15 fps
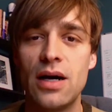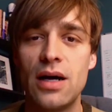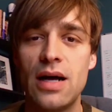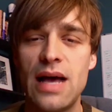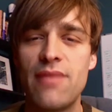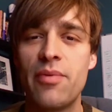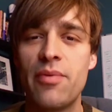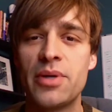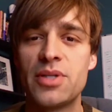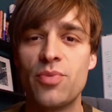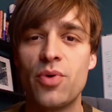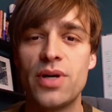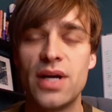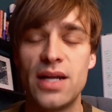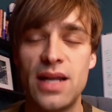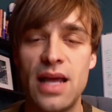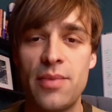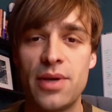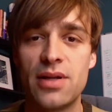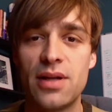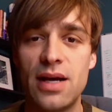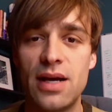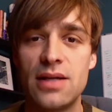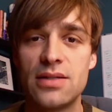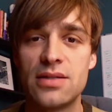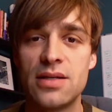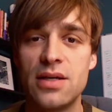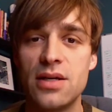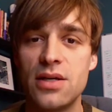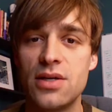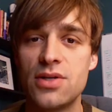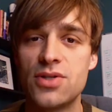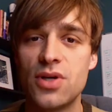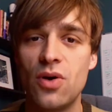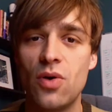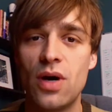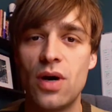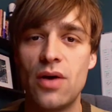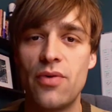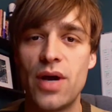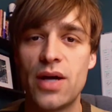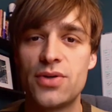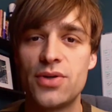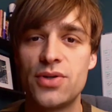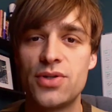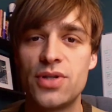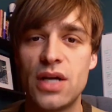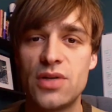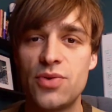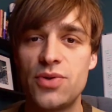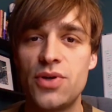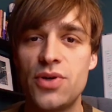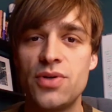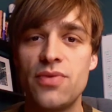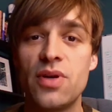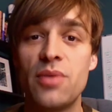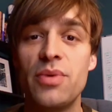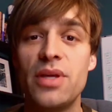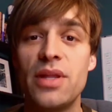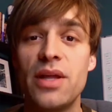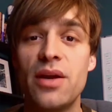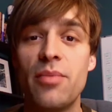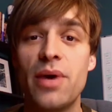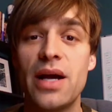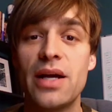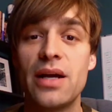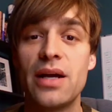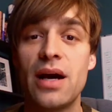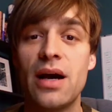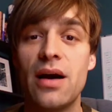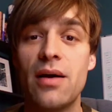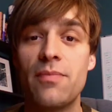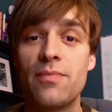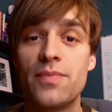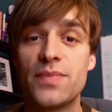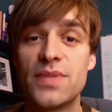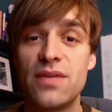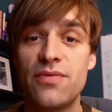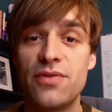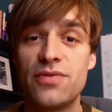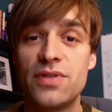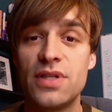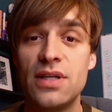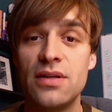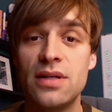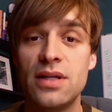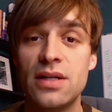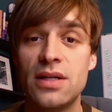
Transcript: have a much more dynamic class. So Rock Church, Joshua Church, if you can be there by 10:15,